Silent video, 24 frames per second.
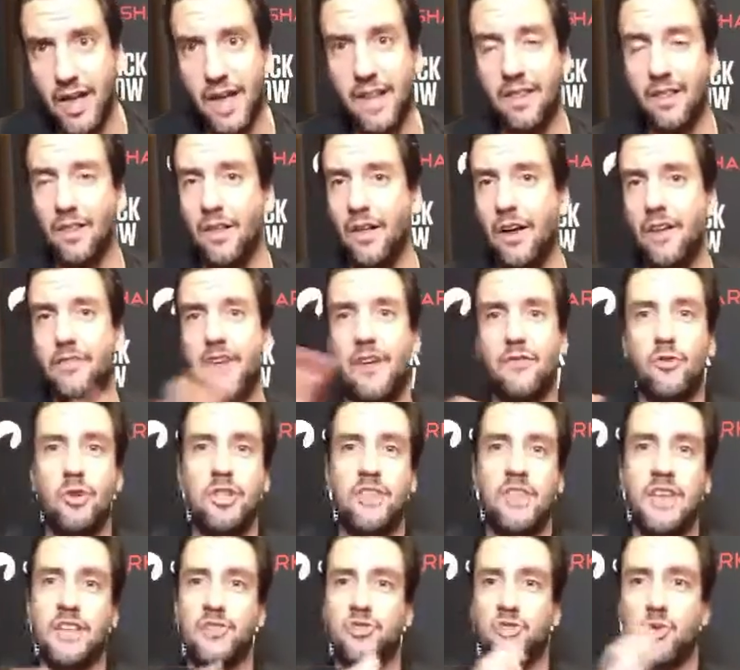I love
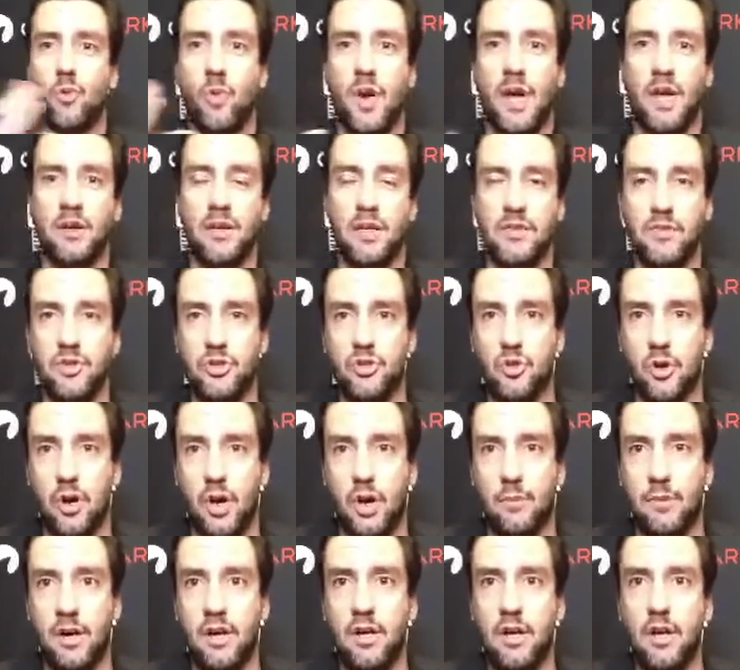everything surrounding the
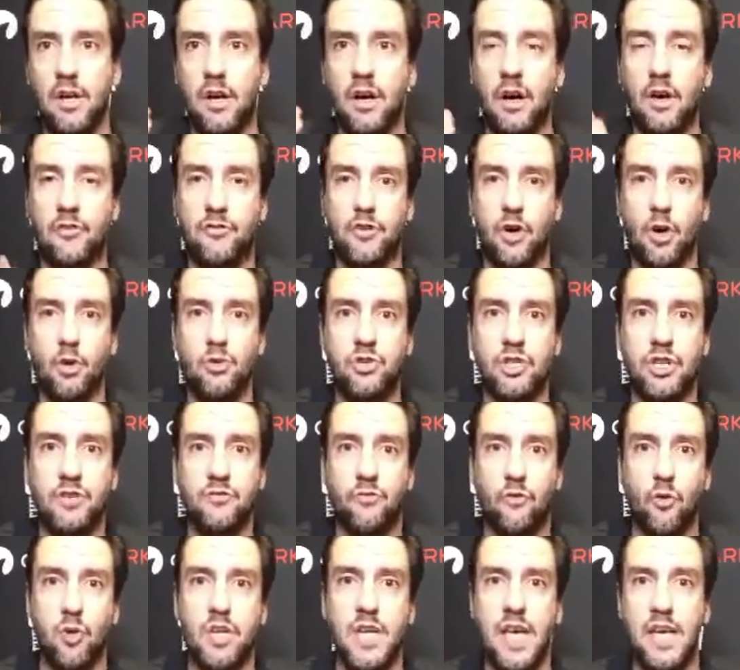drama of coaching
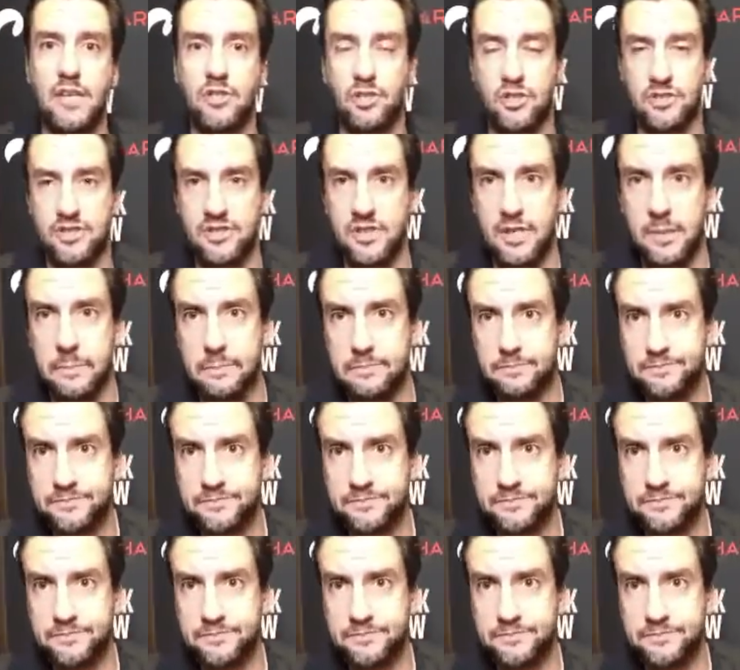free agency.